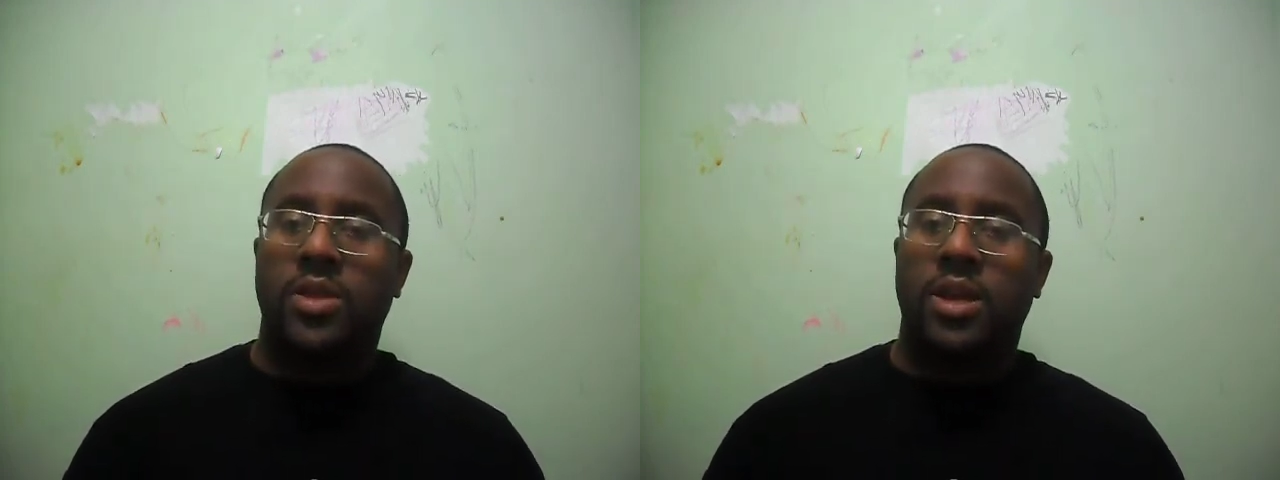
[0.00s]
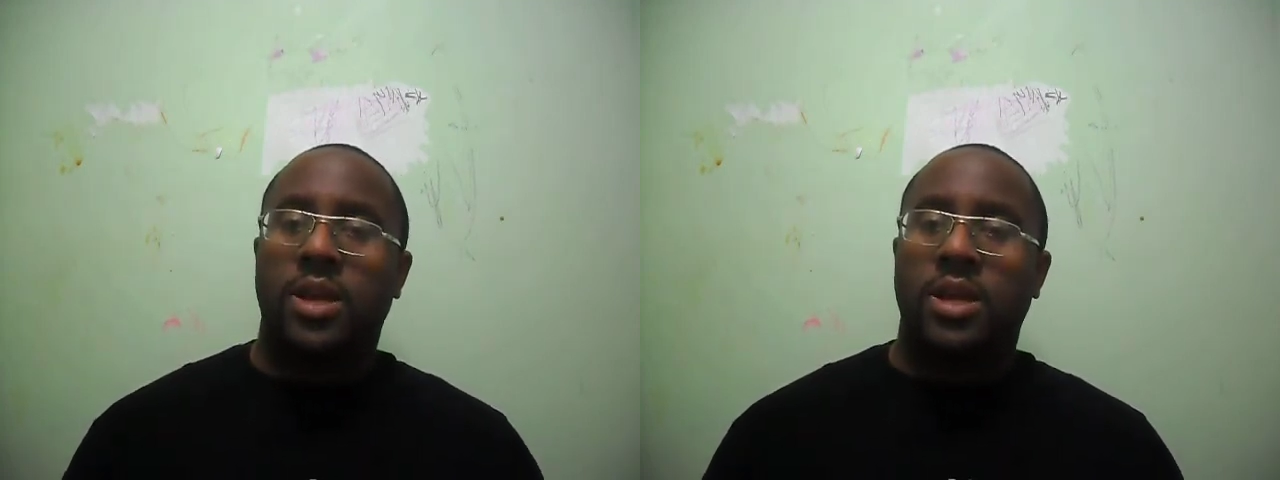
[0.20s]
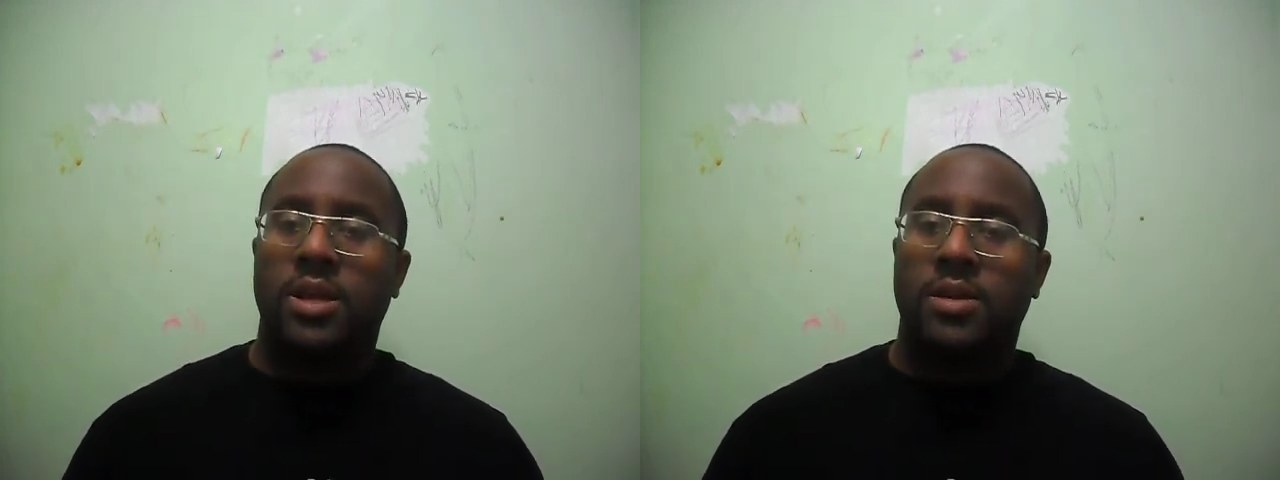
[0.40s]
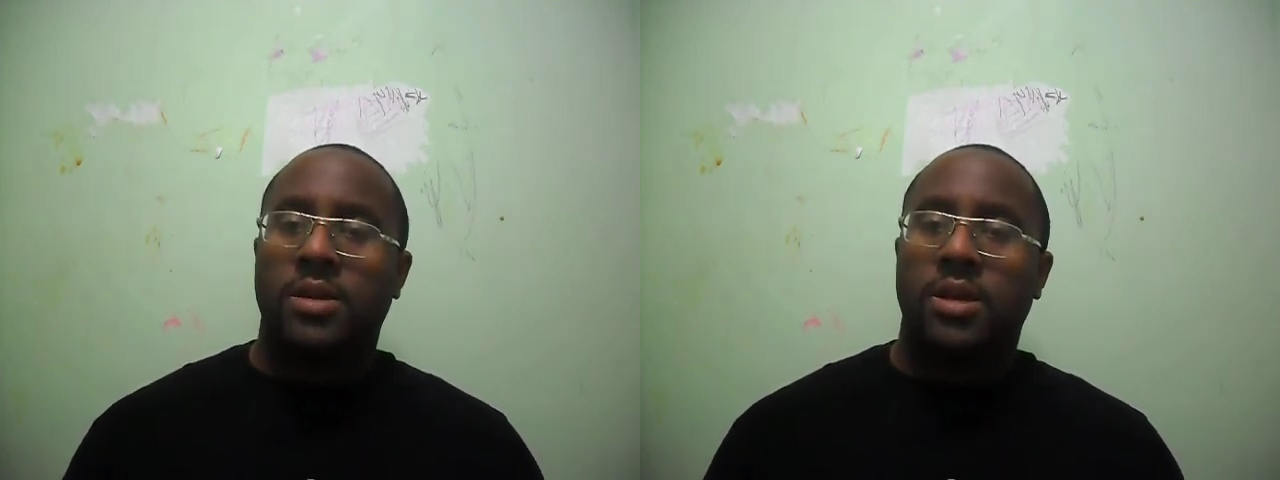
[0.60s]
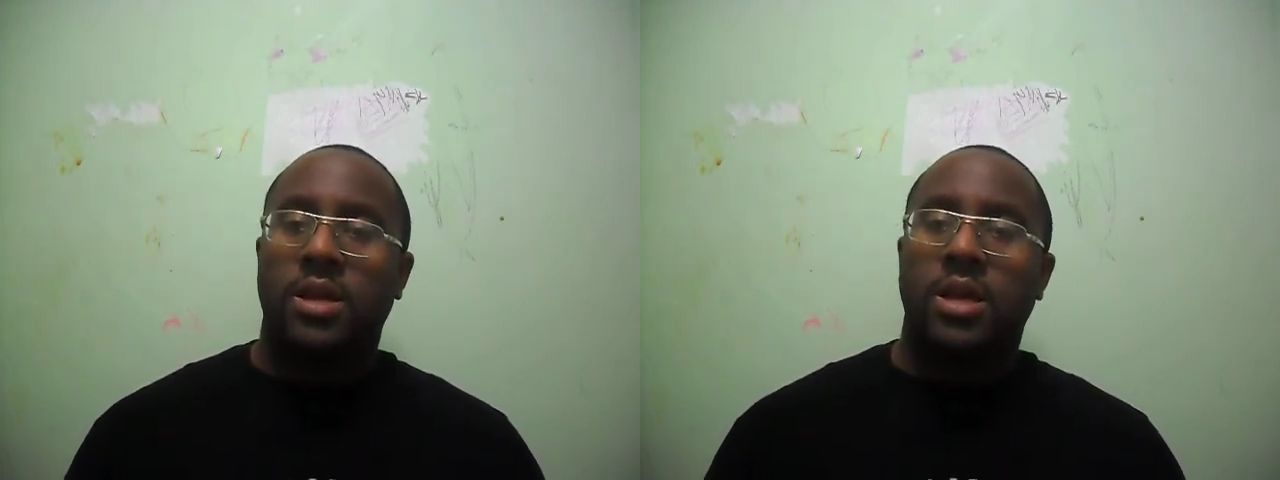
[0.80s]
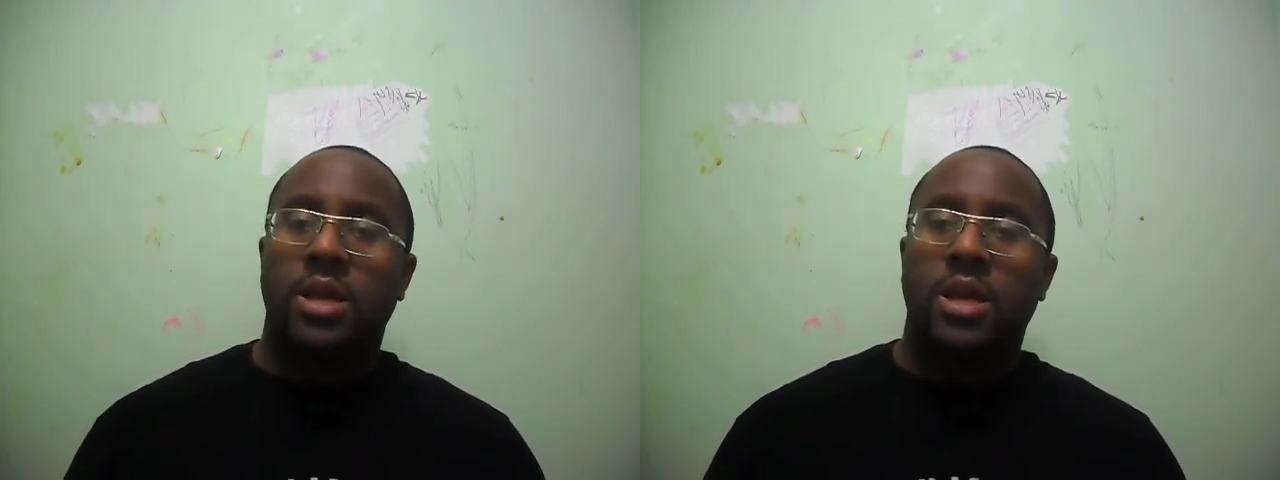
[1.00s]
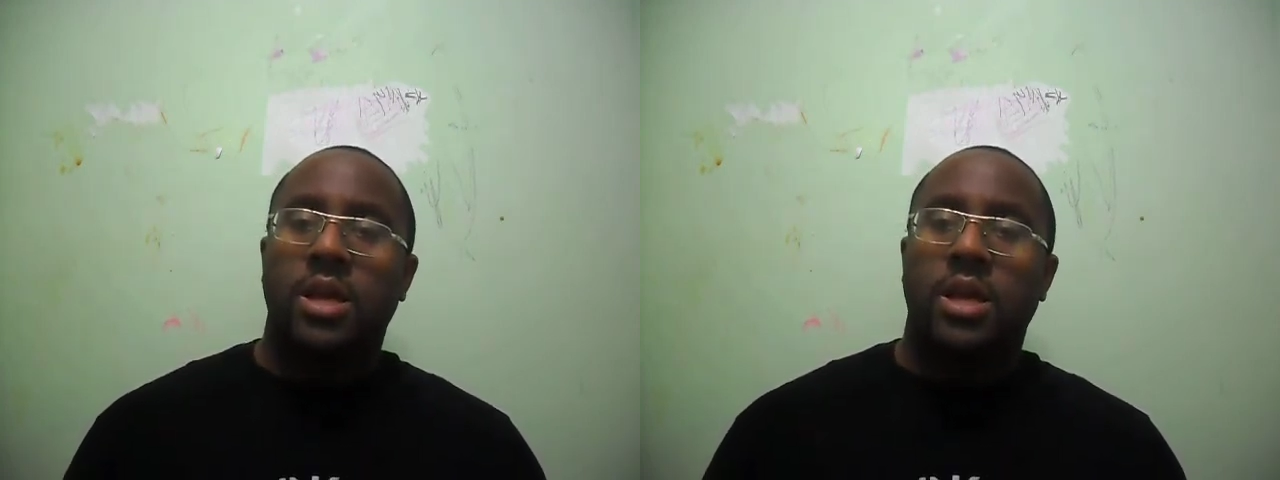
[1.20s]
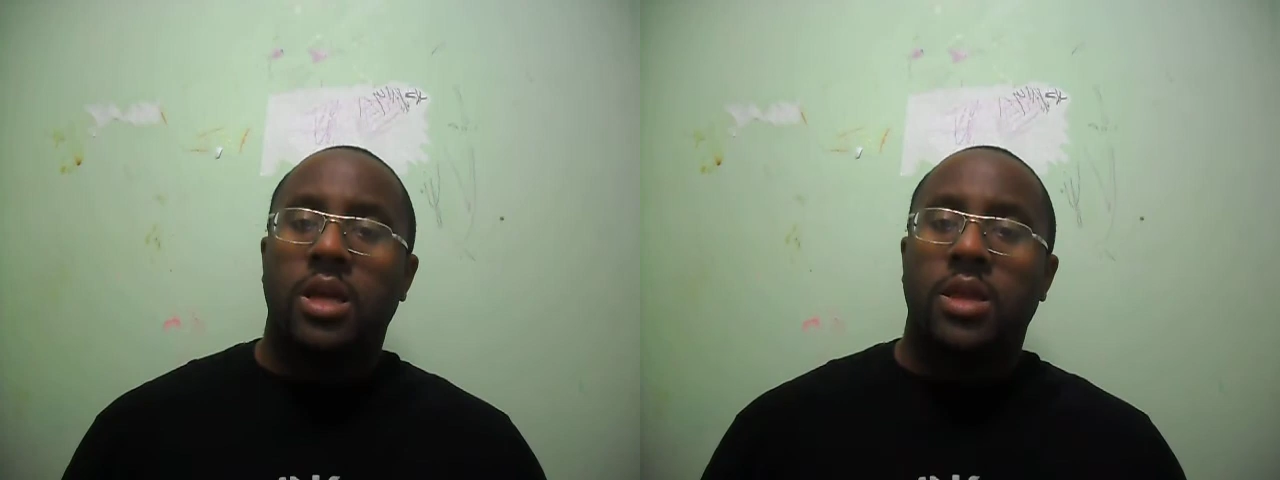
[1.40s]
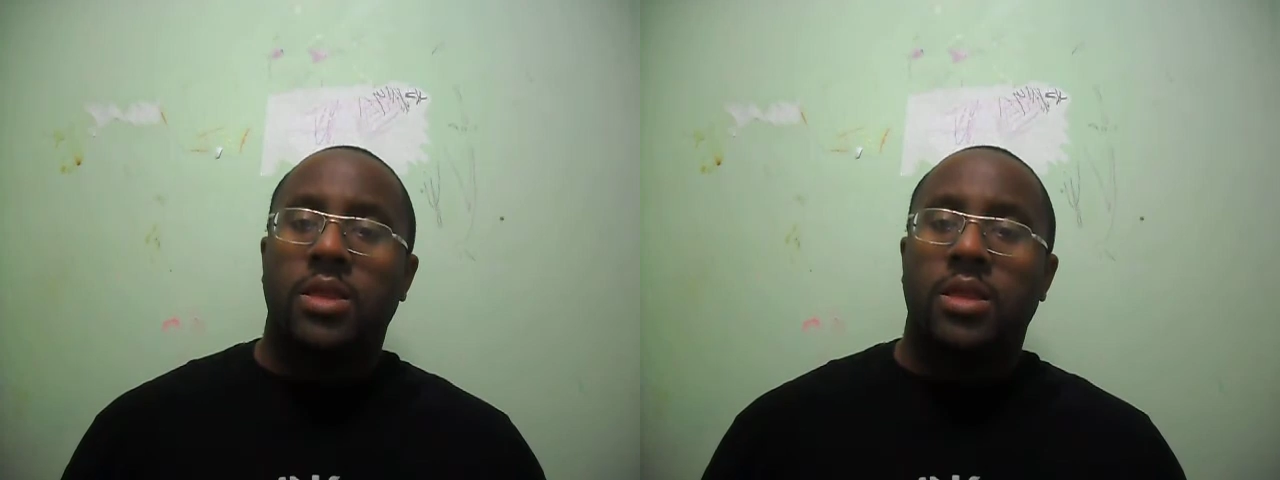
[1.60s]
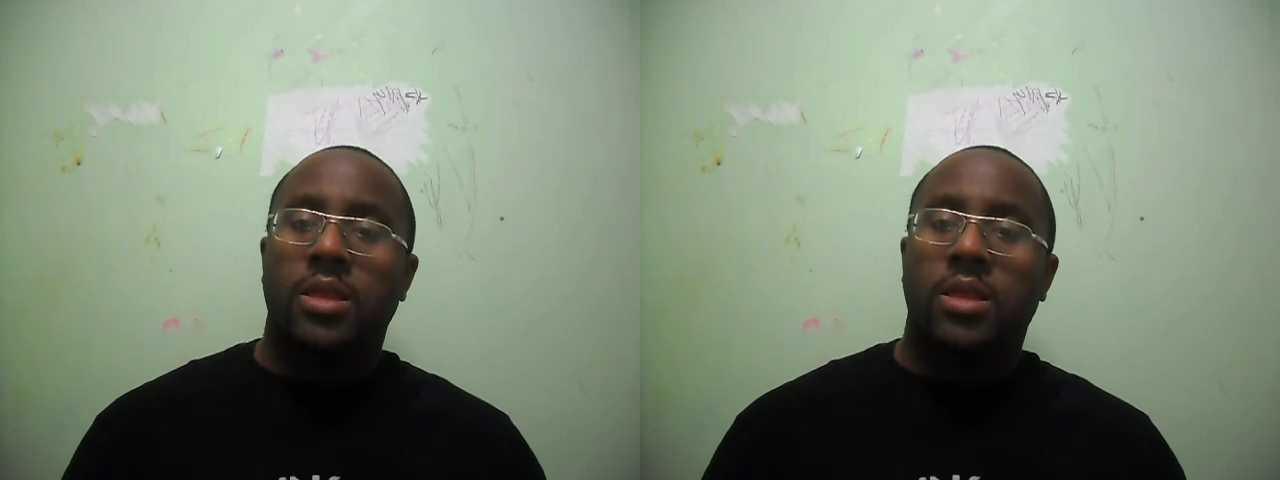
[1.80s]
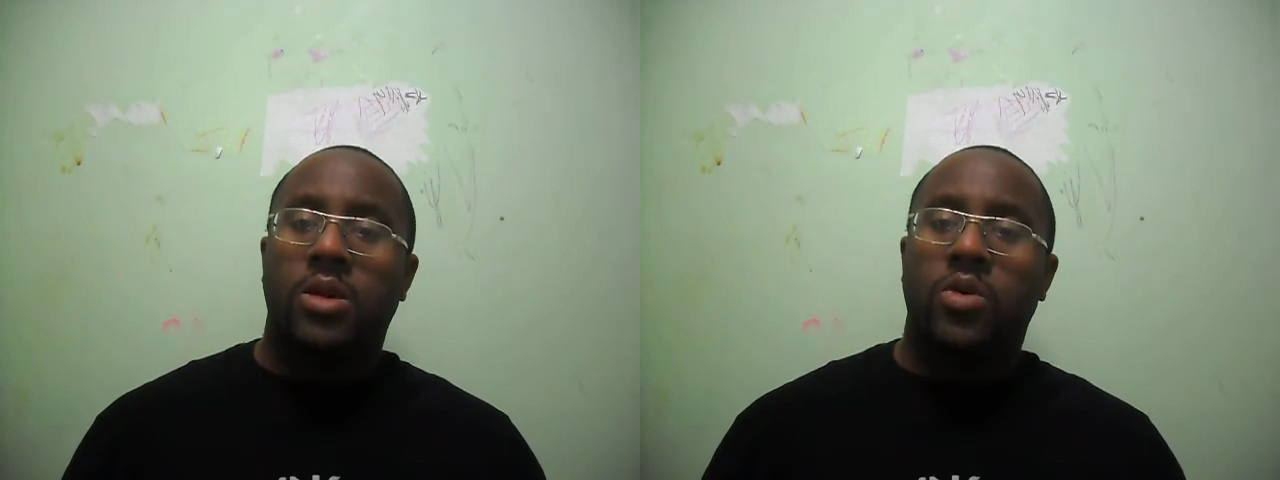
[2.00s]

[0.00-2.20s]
the